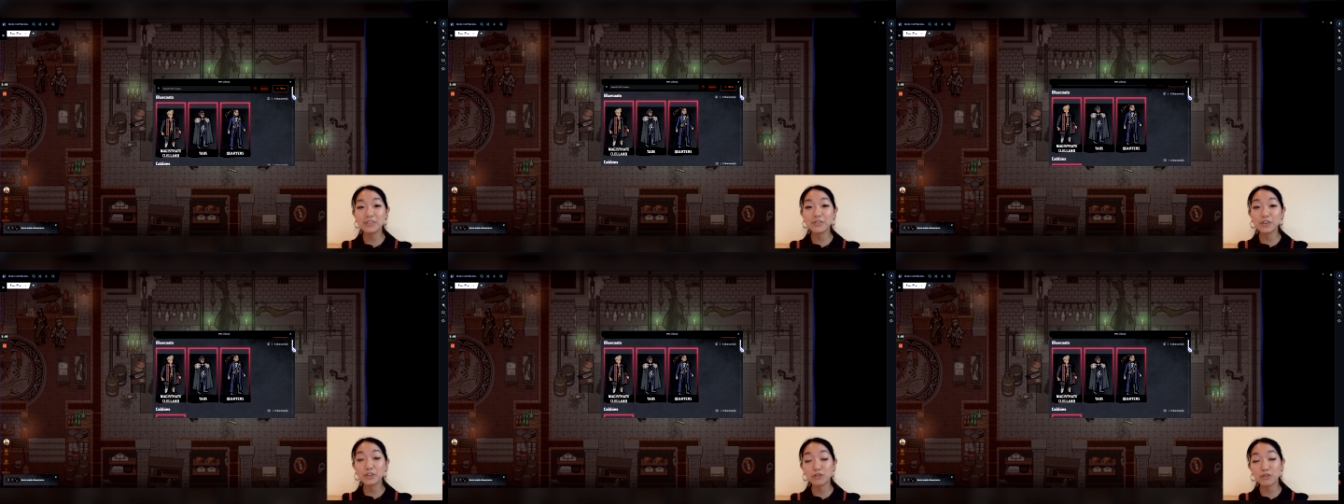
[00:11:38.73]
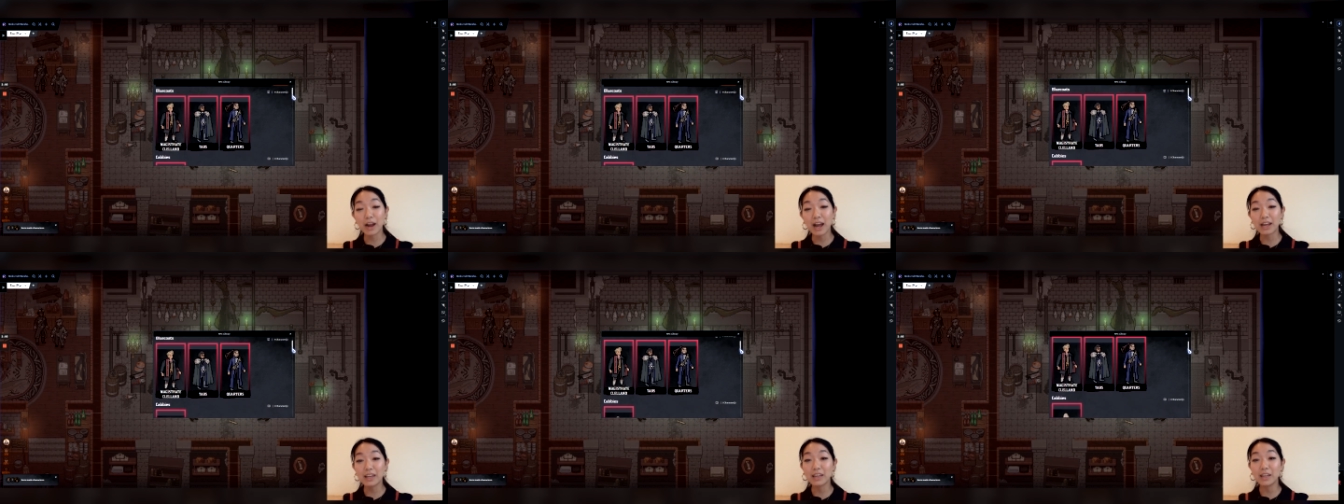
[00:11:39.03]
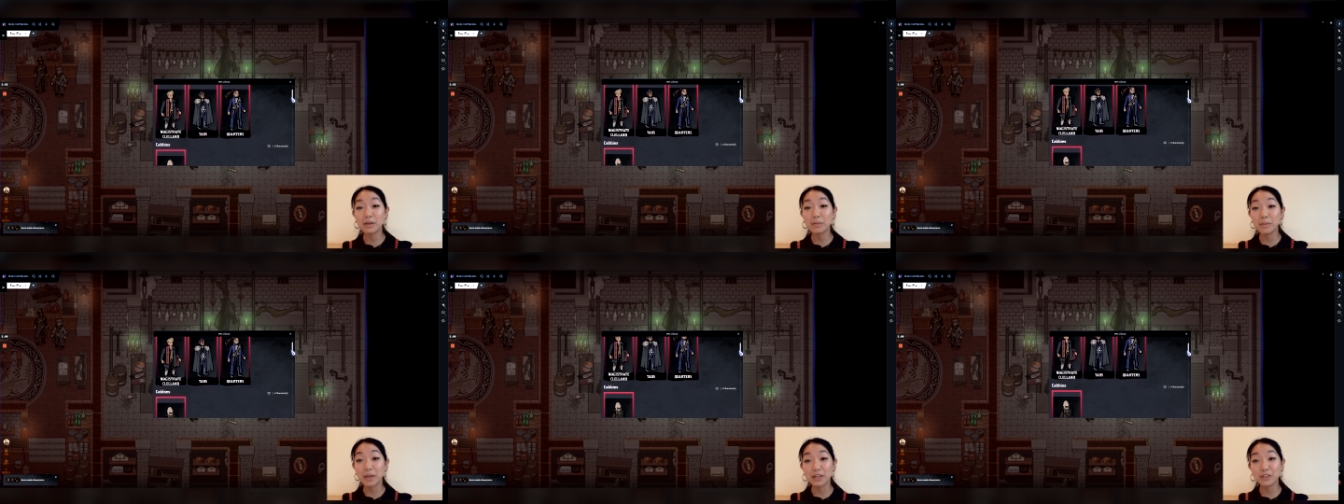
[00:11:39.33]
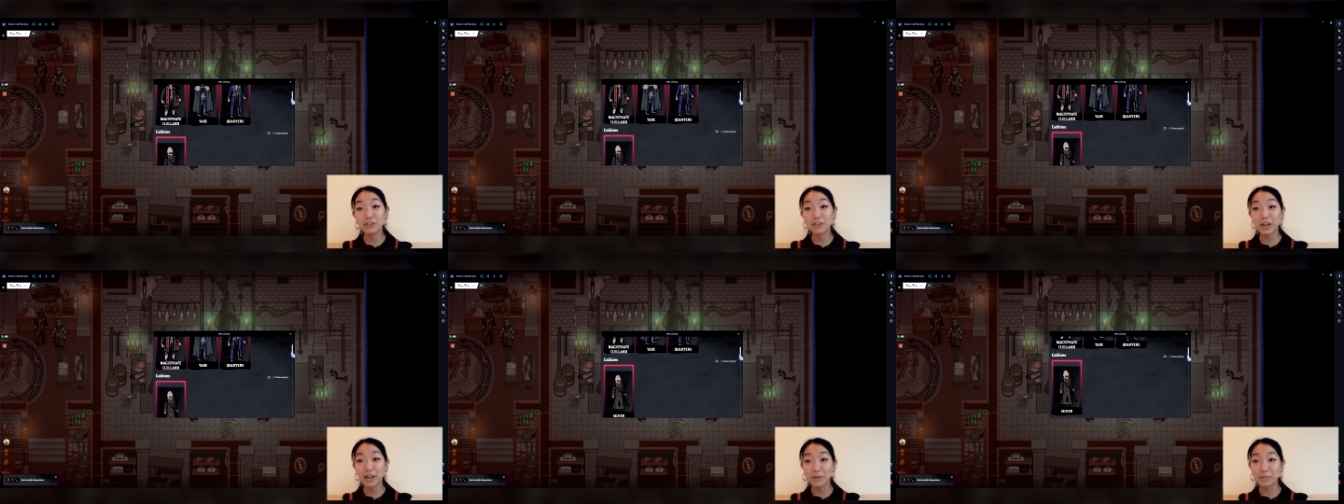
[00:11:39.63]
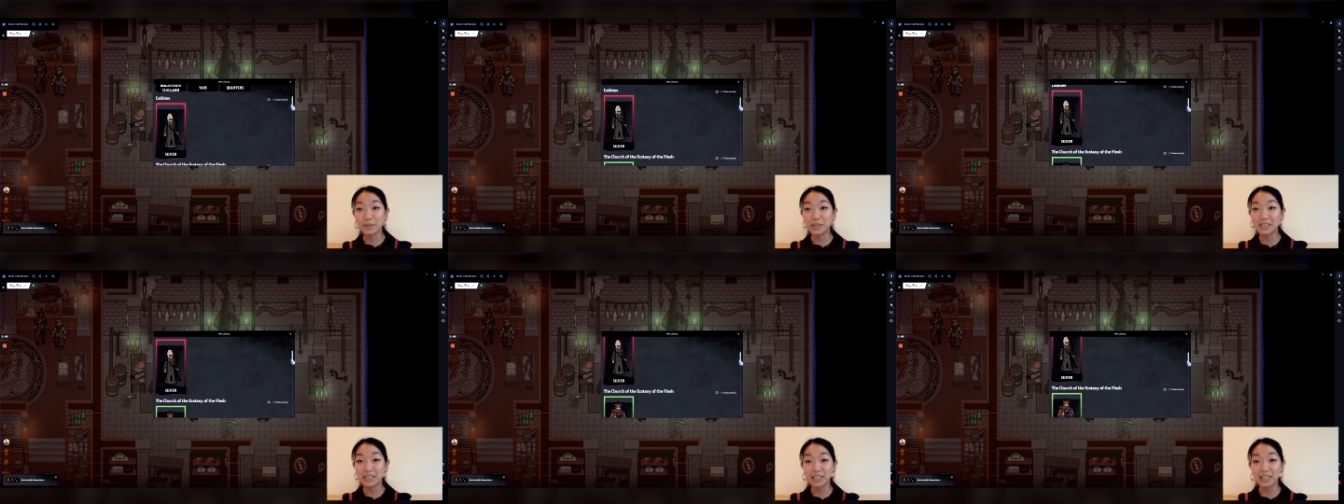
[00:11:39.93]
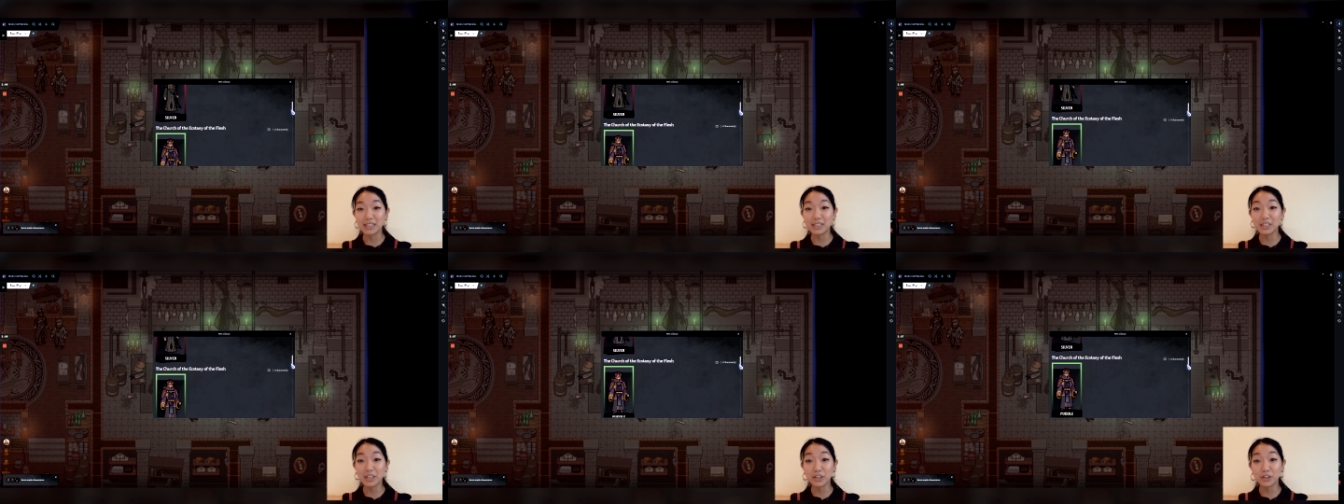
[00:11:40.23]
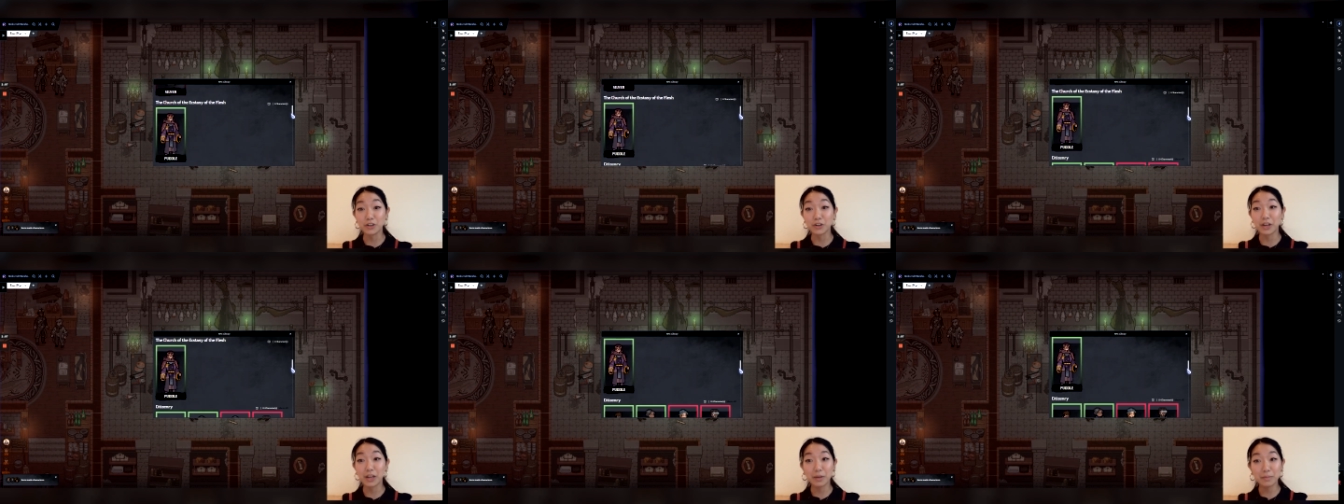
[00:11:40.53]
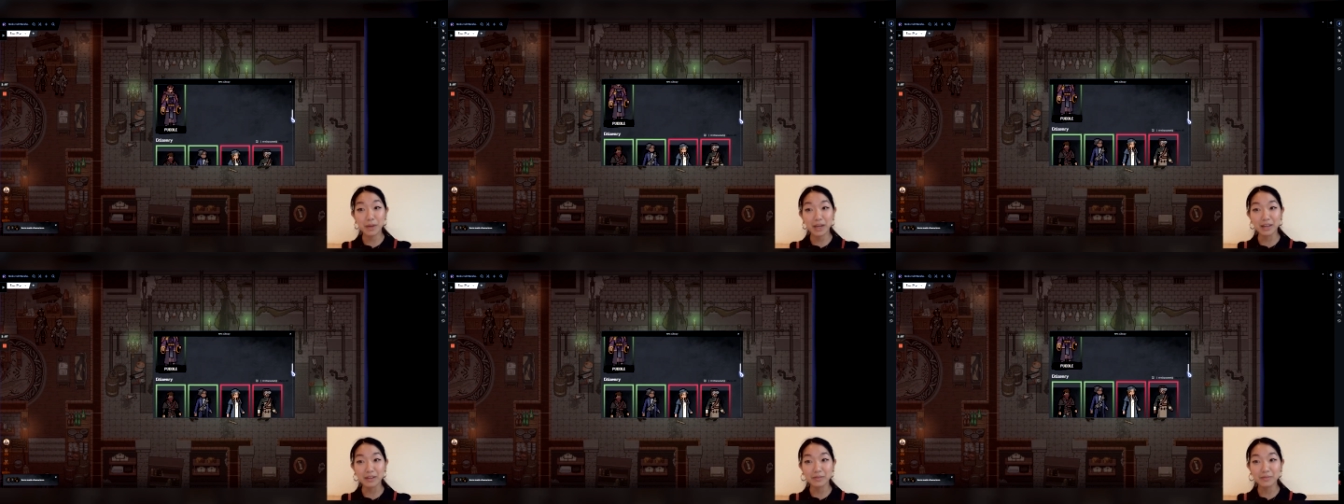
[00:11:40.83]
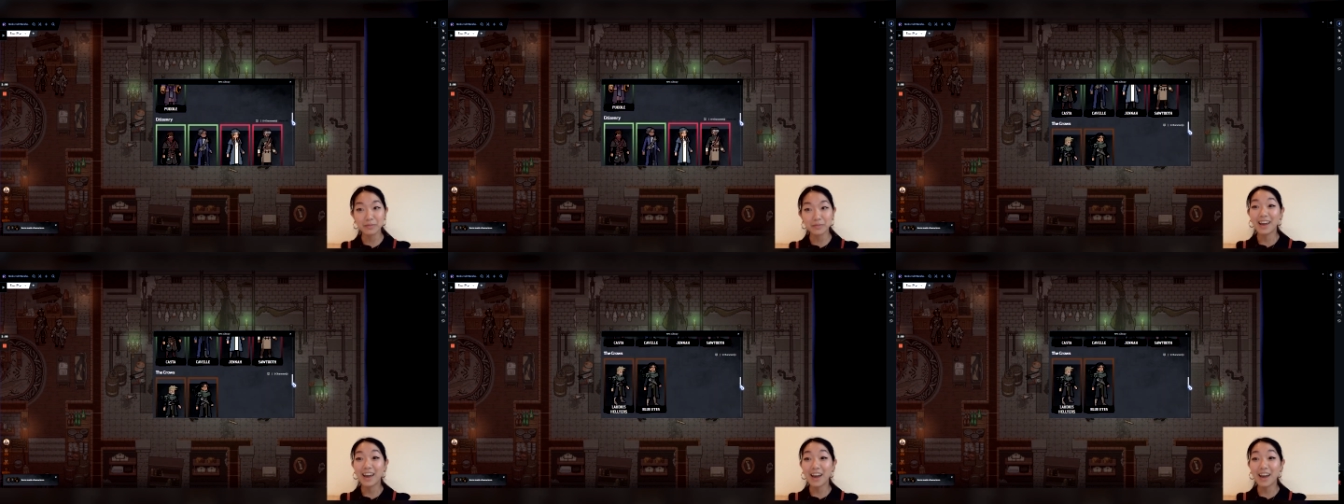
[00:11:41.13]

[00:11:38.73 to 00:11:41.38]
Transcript: for tracking major NPCs in your campaign.